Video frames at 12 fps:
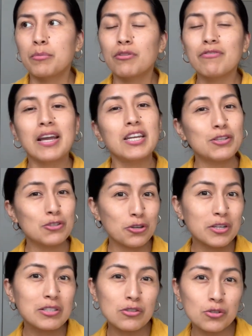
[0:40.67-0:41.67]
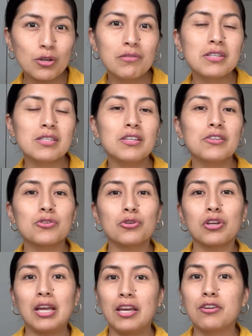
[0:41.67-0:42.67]
providing certain services
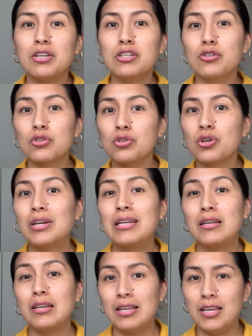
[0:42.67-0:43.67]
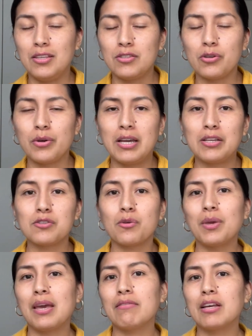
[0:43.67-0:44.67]
or catering to certain needs, okay? So
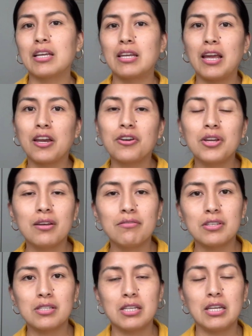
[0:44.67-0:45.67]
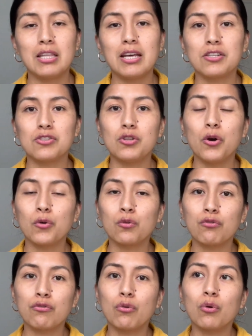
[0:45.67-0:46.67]
we have like an area of the city that is
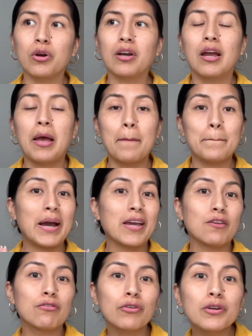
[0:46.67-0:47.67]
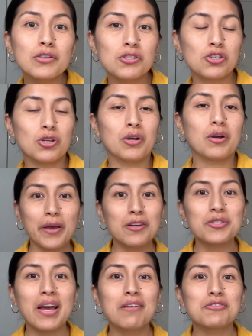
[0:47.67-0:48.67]
known for buying furniture. We
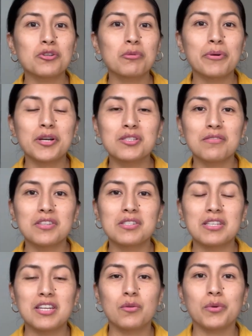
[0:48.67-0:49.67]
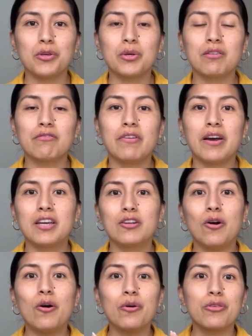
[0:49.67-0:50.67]
also have certain parts of the city where you can
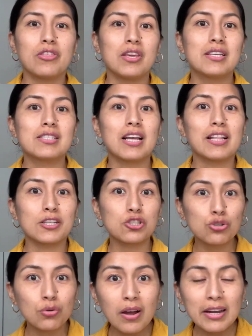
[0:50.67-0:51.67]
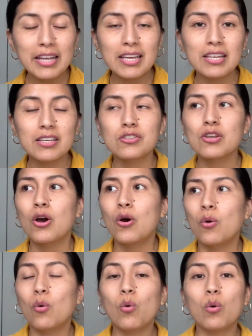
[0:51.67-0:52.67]
find all things electronics,
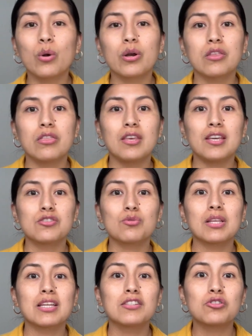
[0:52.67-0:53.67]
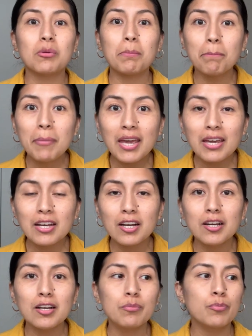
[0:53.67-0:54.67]
or things related to
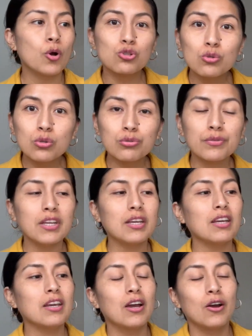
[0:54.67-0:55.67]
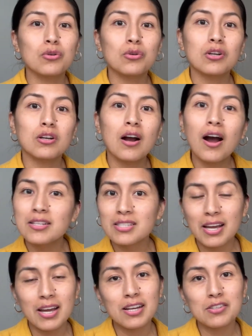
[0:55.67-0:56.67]
makeup, jewelry, your
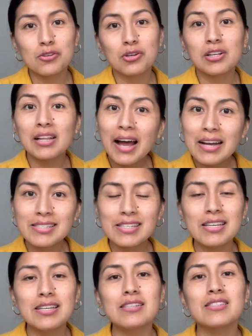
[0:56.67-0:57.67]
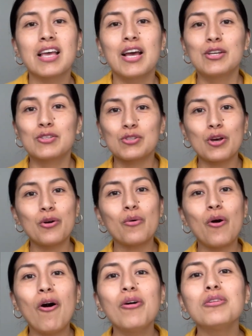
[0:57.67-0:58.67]
contacts or glasses.
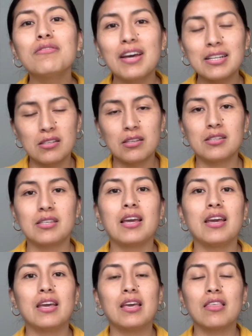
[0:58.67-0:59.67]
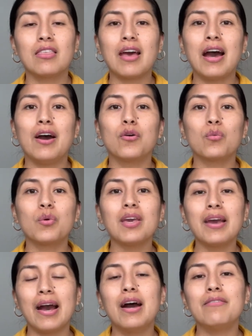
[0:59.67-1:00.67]
So all of that to say that
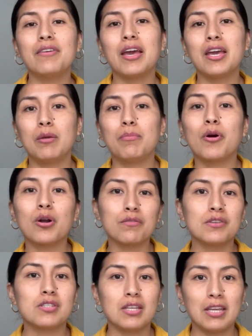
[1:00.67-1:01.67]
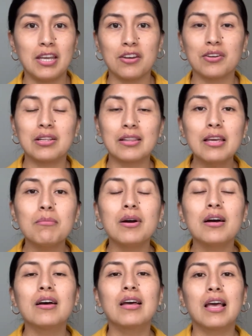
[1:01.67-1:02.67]
we have a part of the city here in
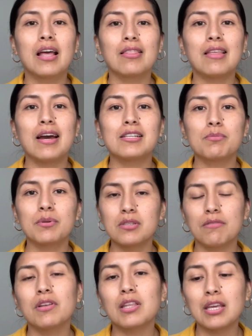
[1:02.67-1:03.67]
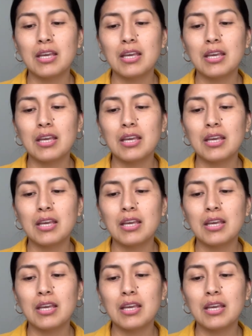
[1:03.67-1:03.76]
Lima that specifically